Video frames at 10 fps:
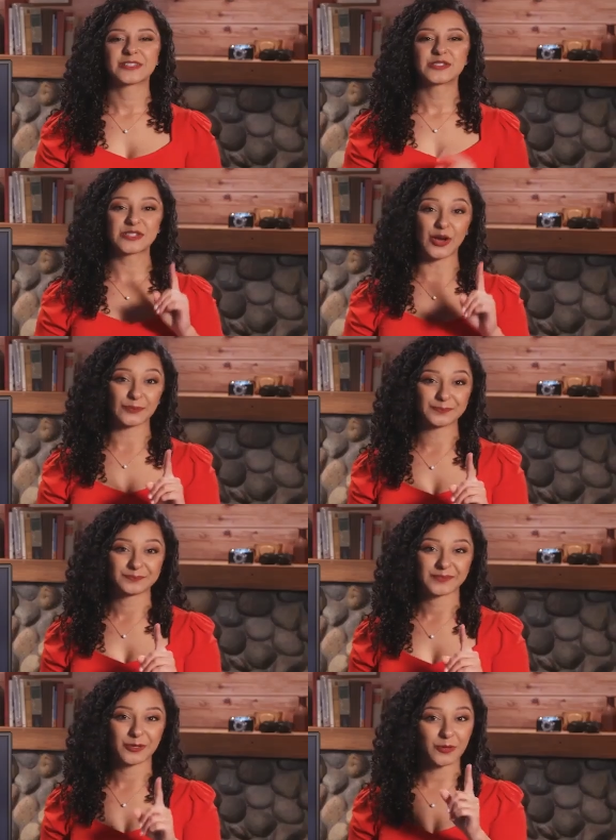So,
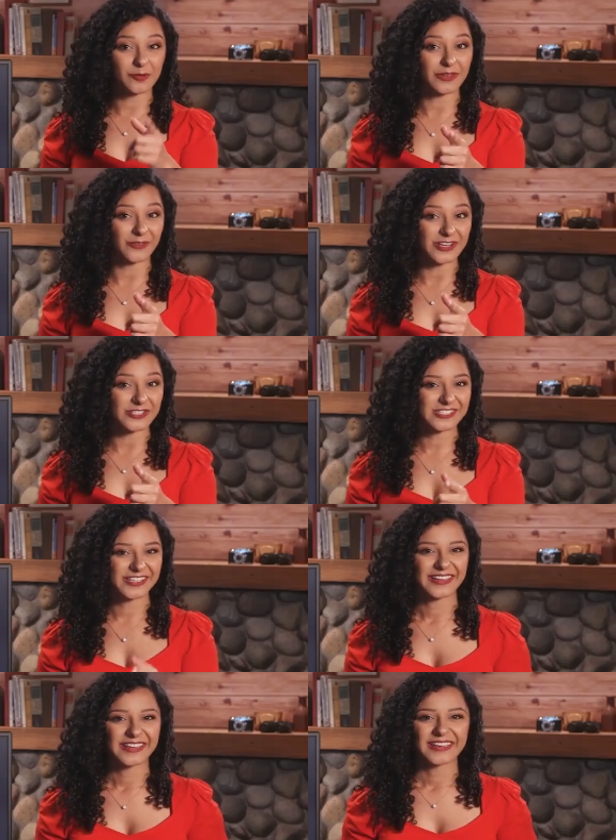quick refresh.
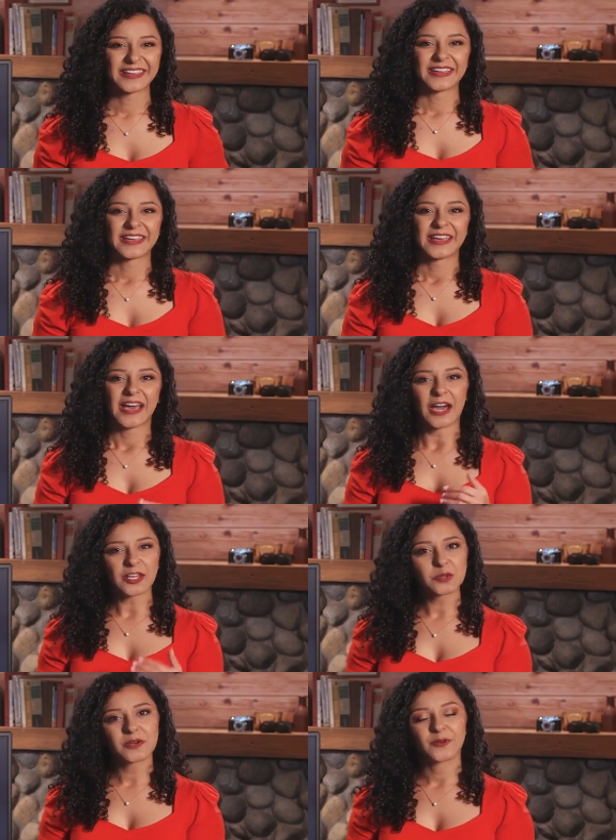How do
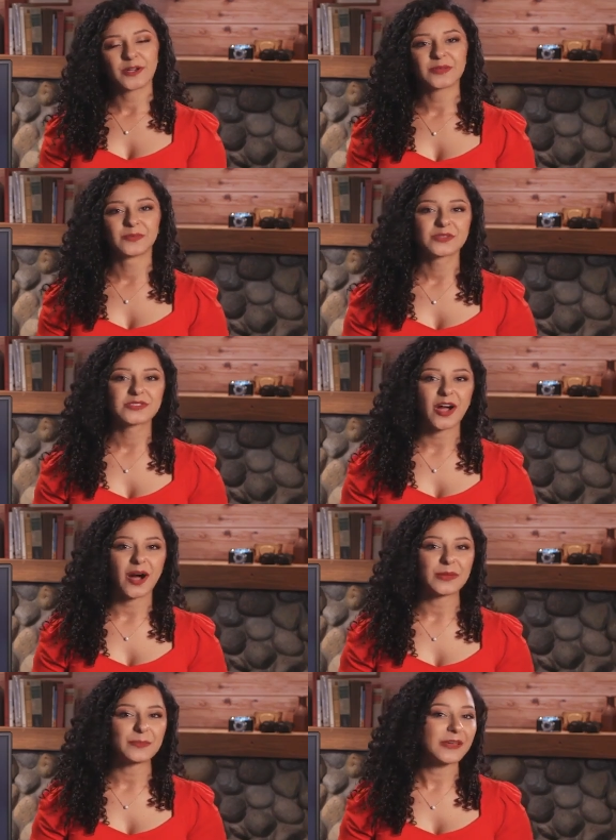you avoid the most
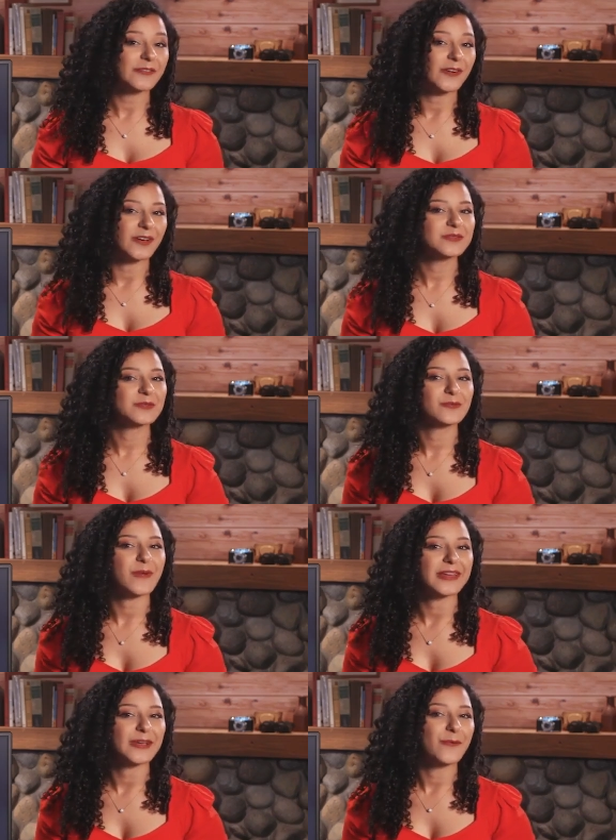common pitfalls when
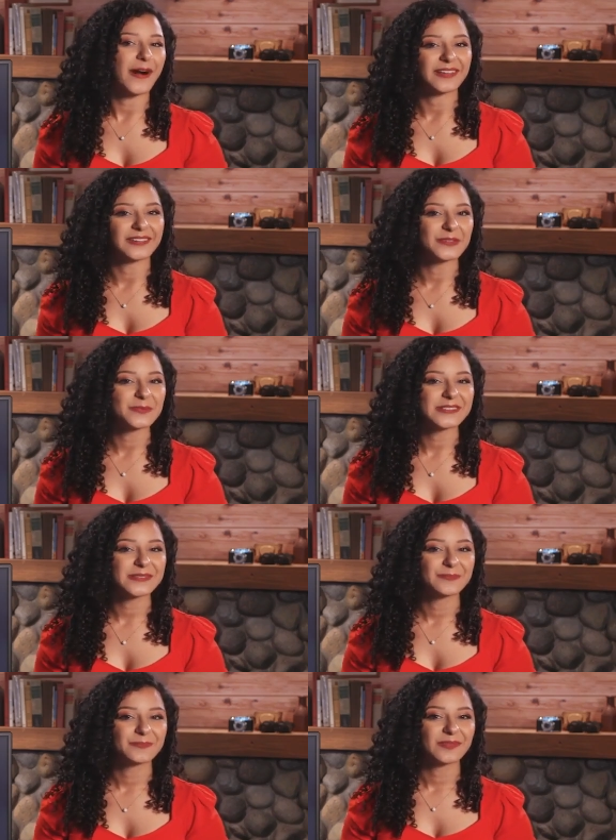writing while loops?
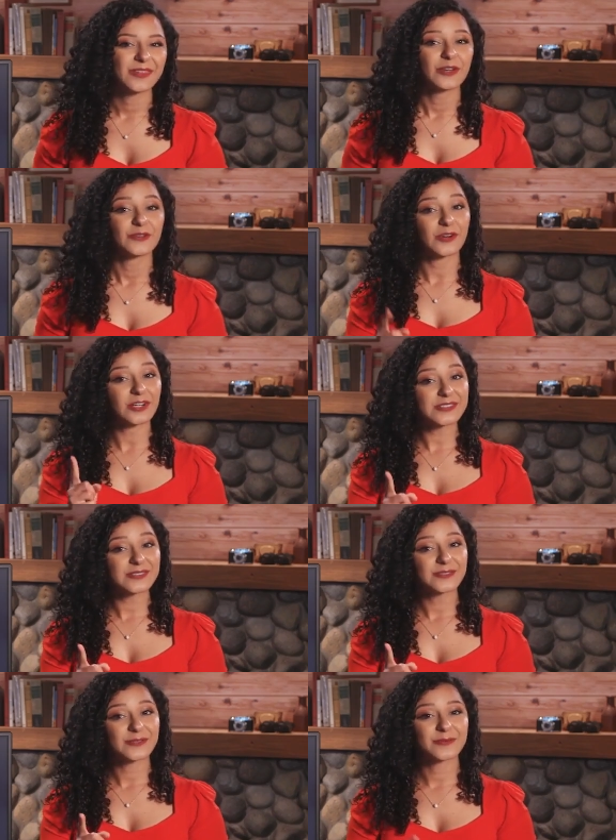
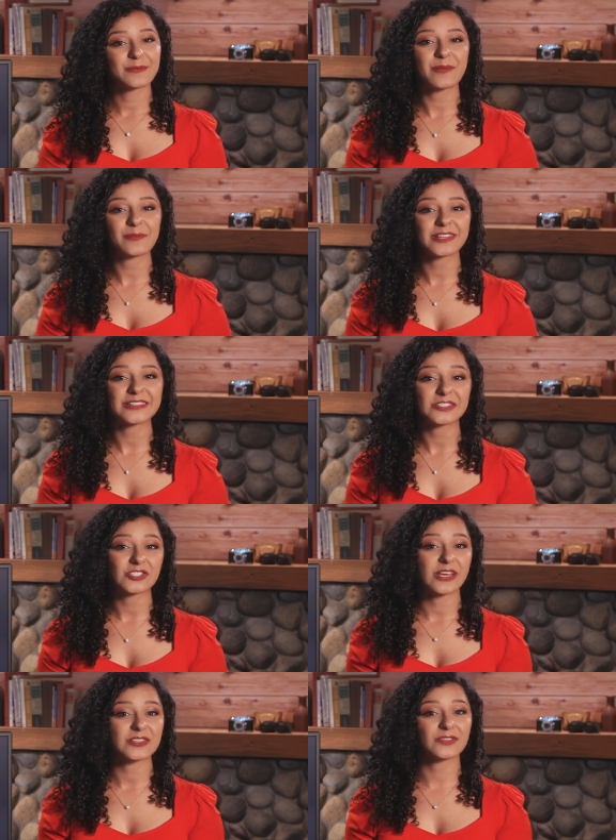First, remember to
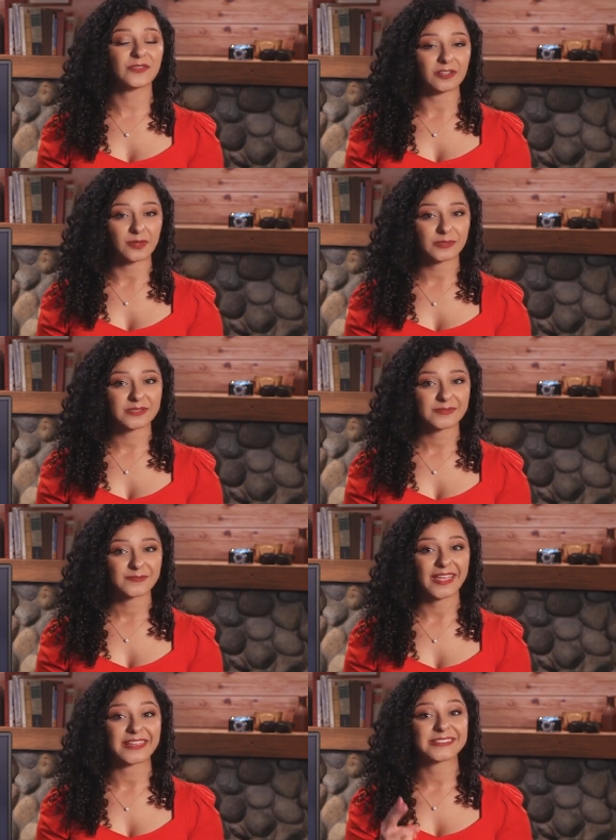initialize your variables,
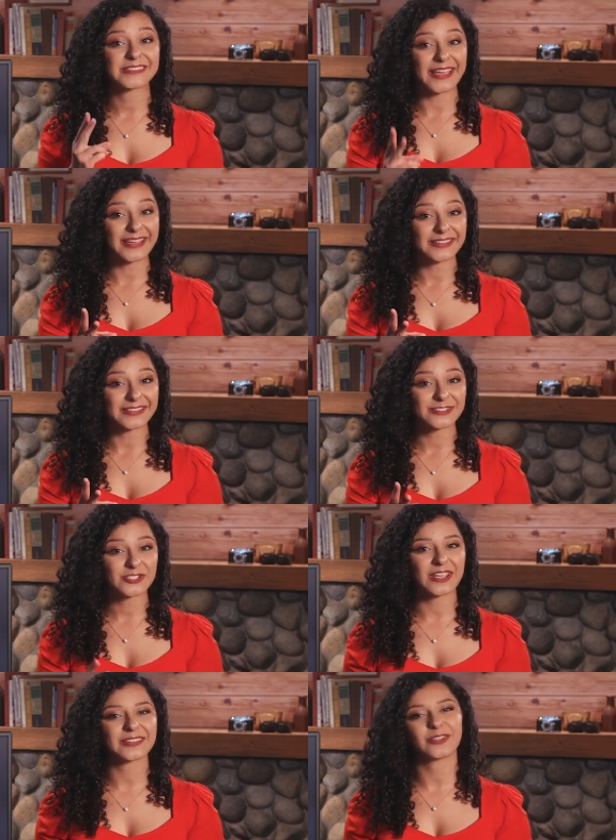and second,
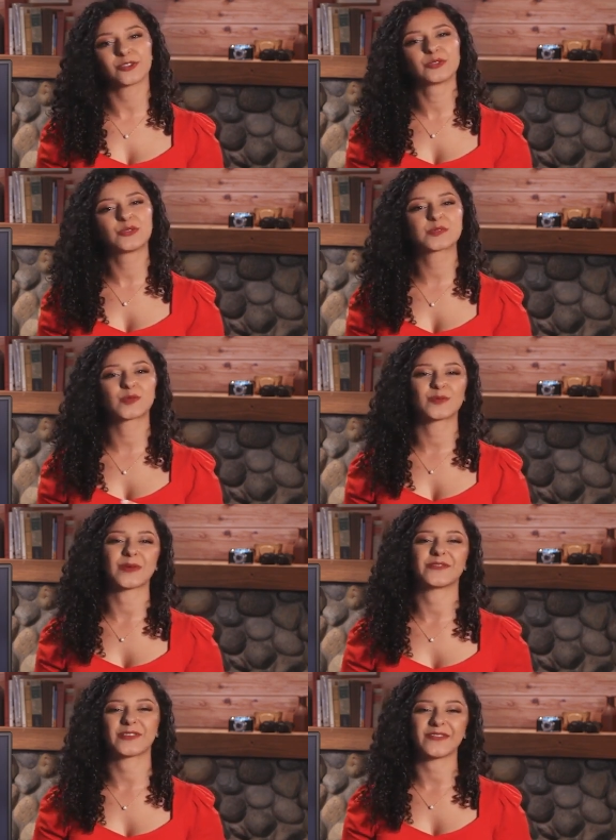check that your loops won't
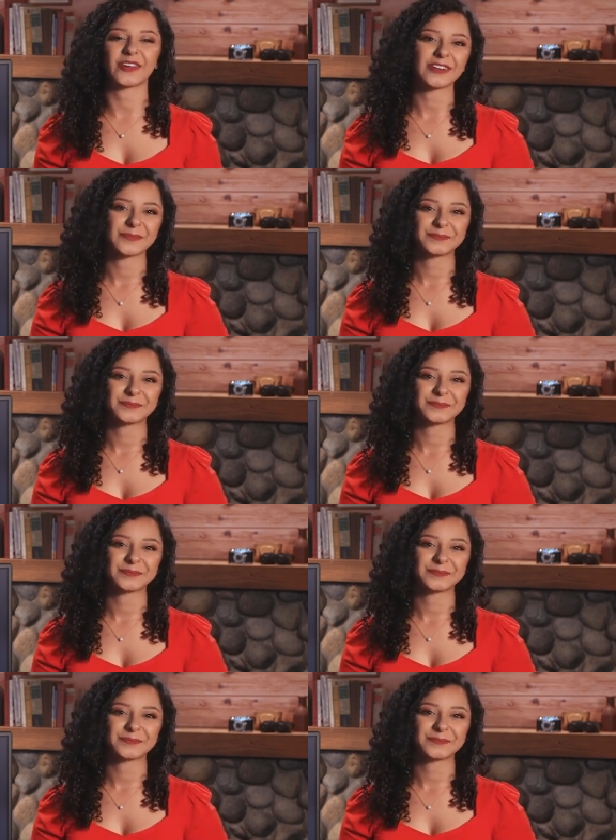run forever.